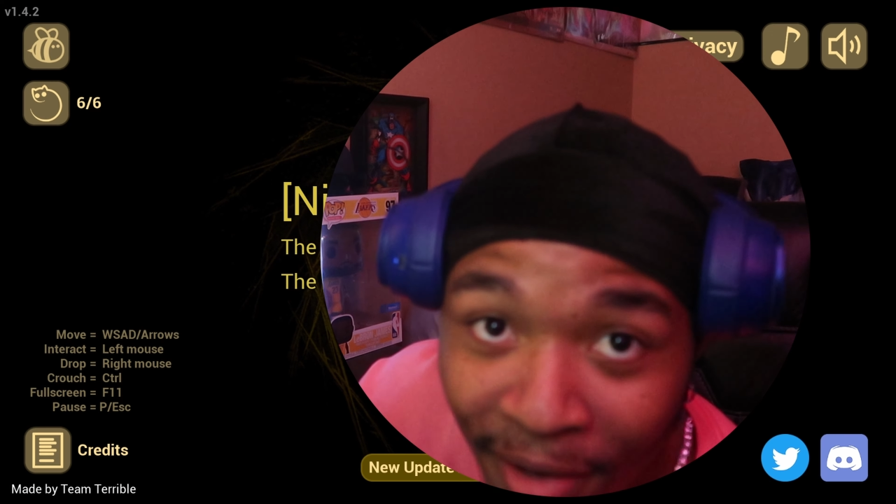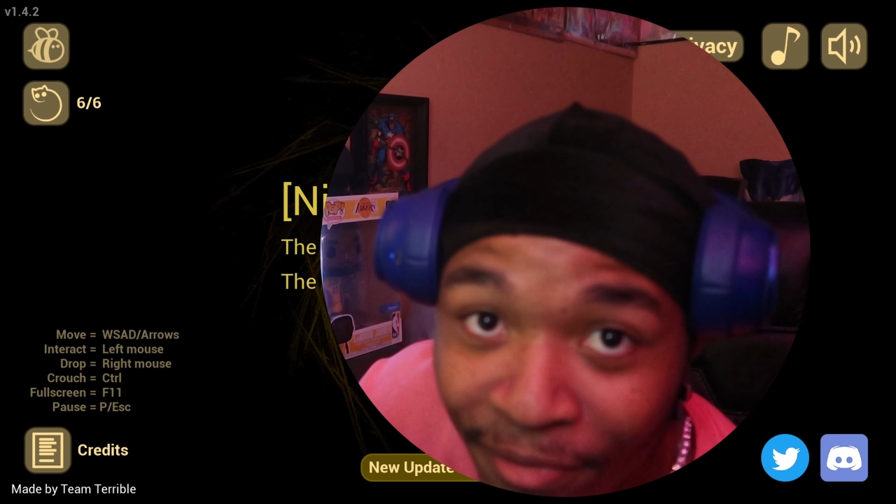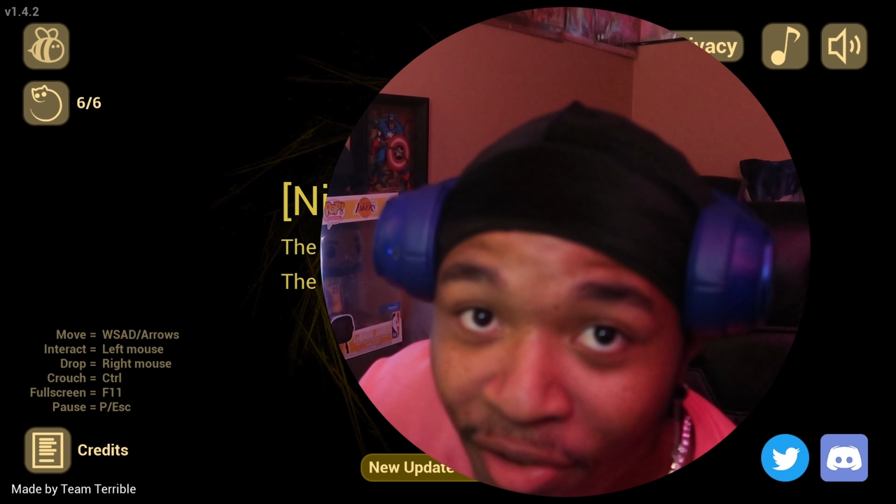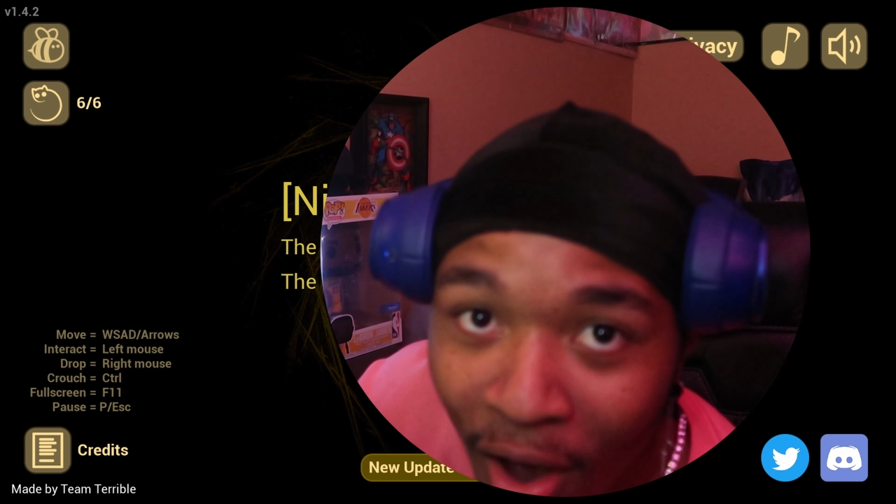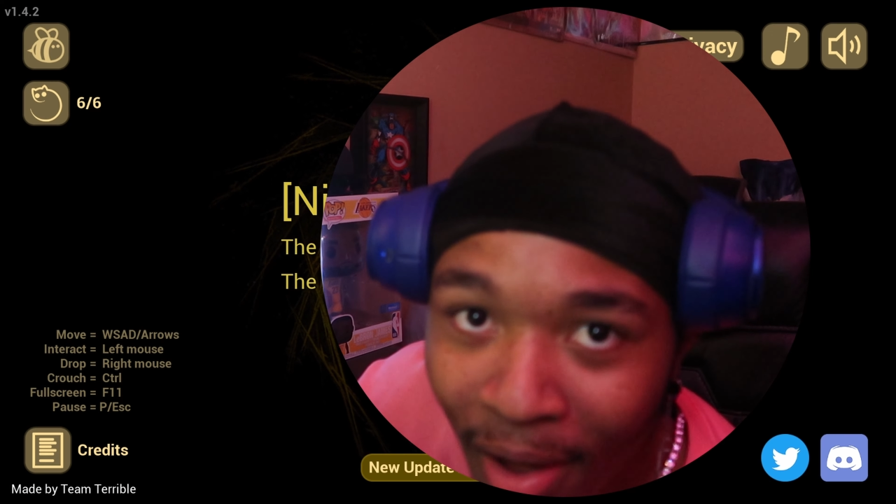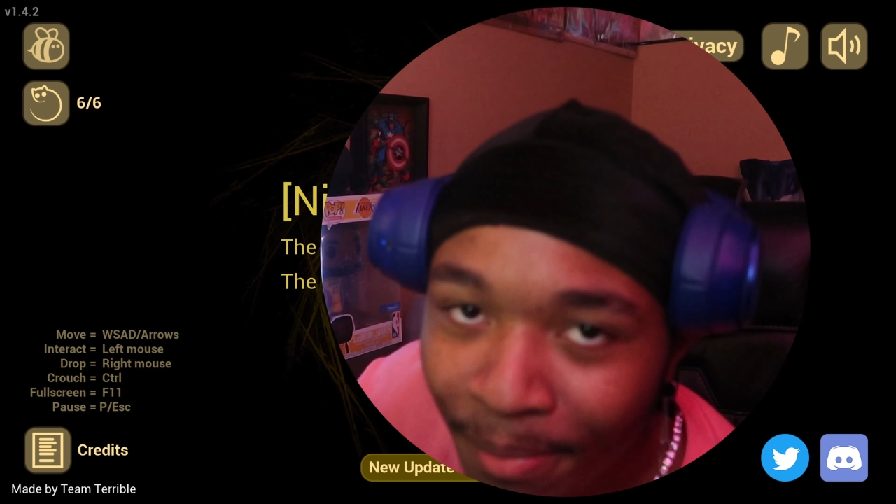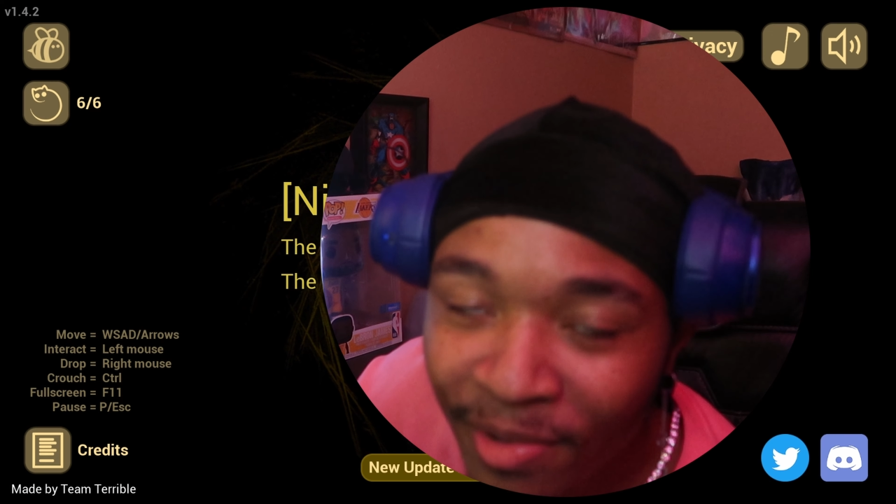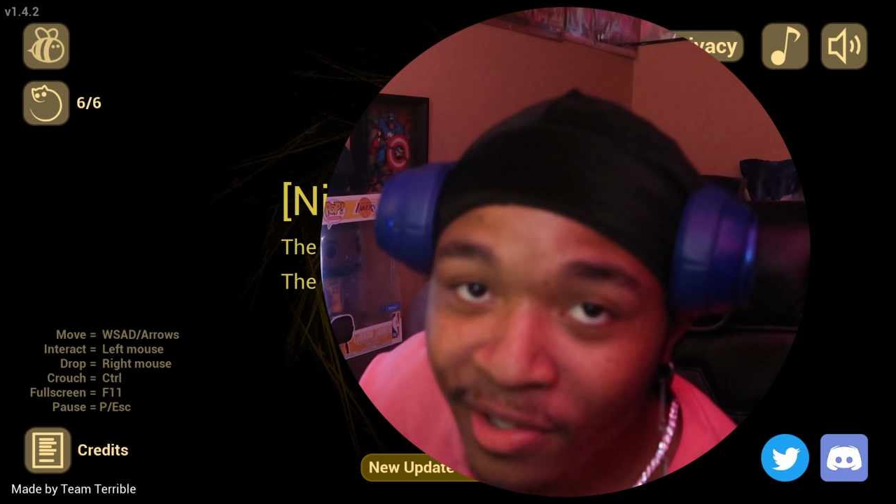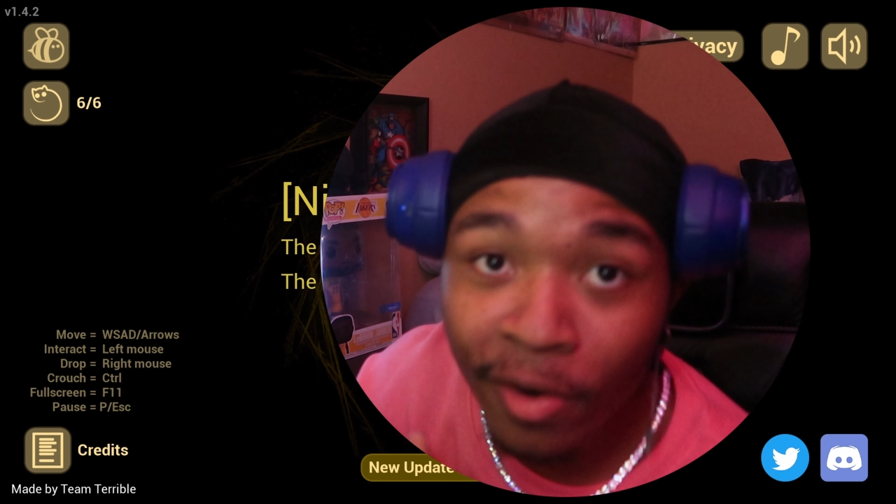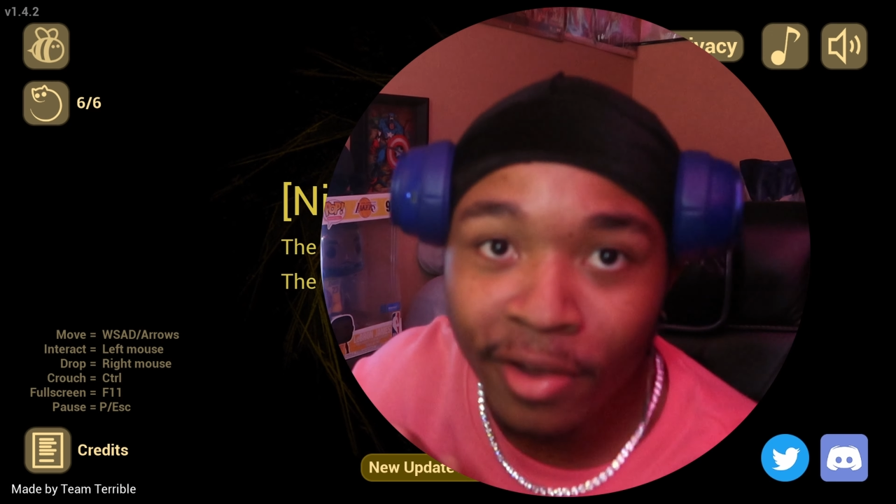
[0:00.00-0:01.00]
If y'all,
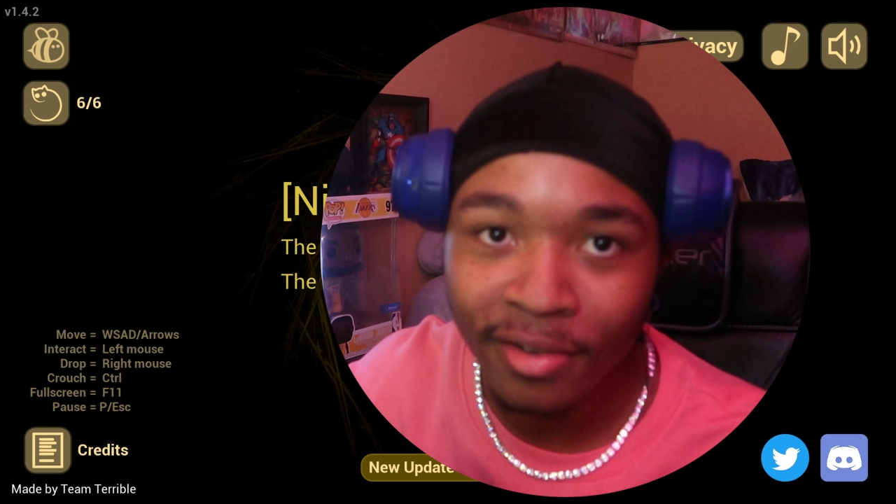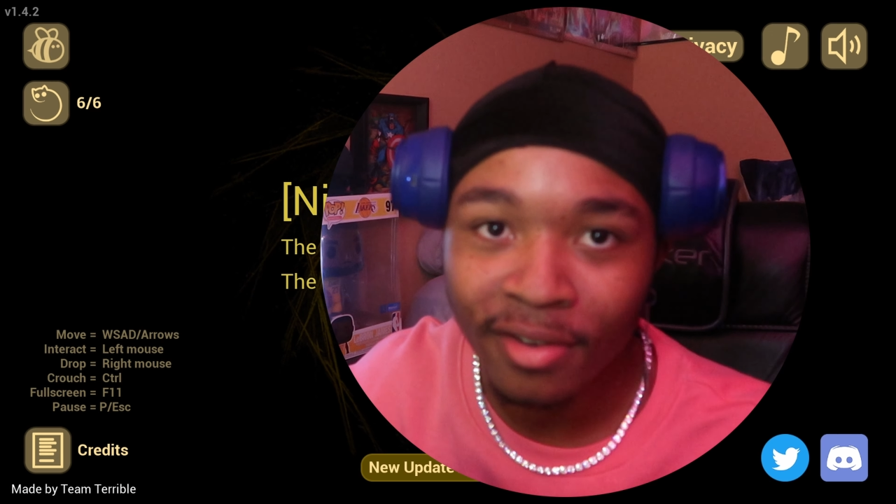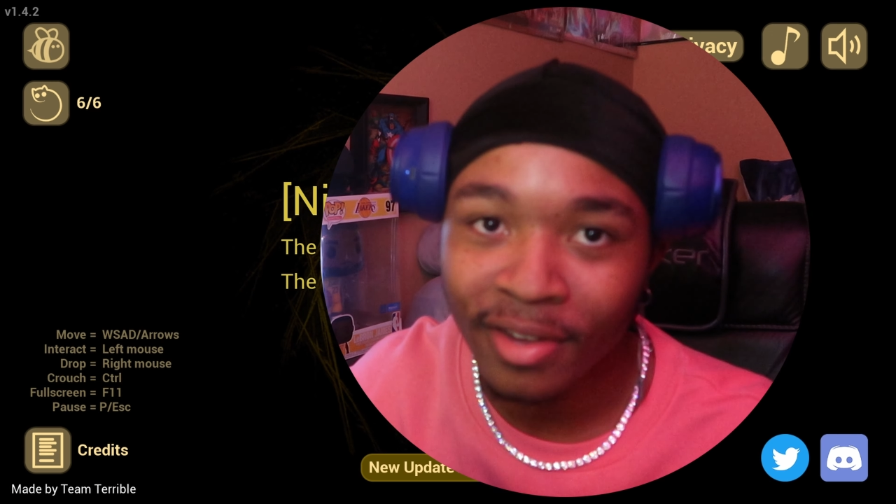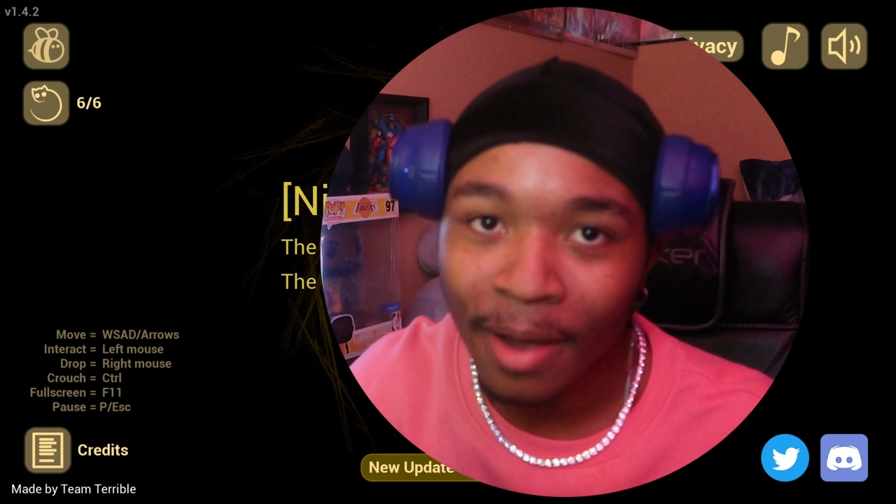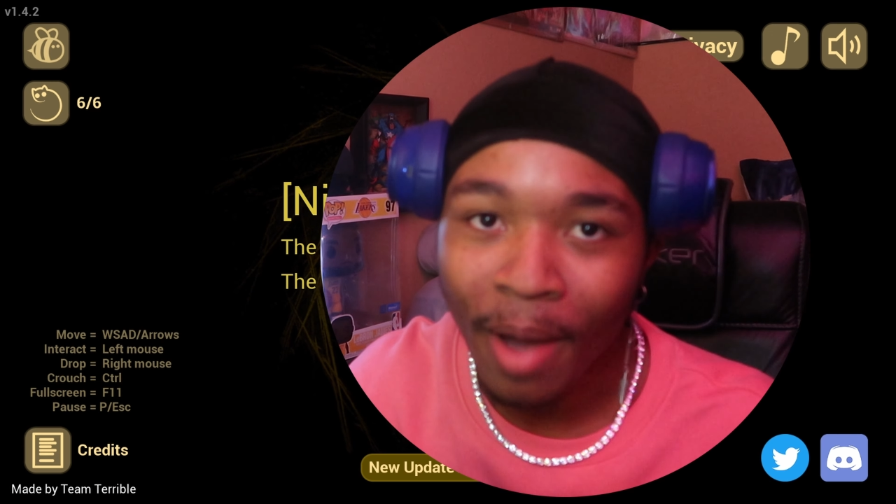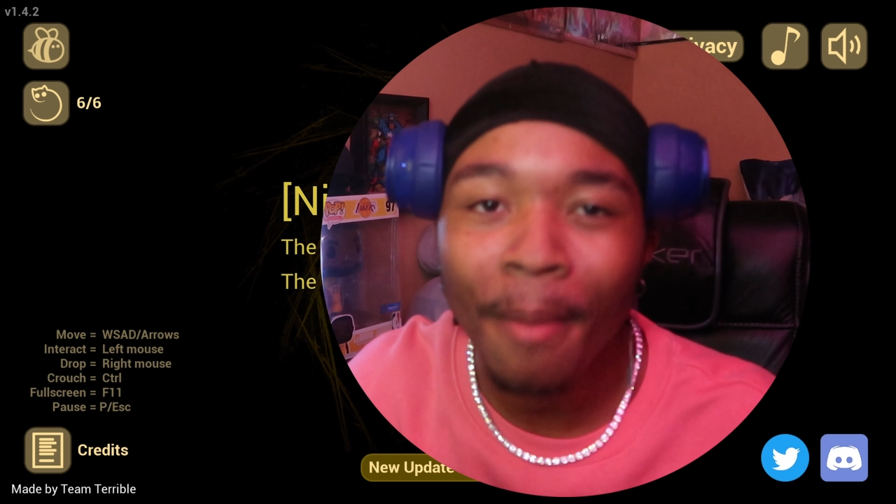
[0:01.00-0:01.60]
I'm serious this time.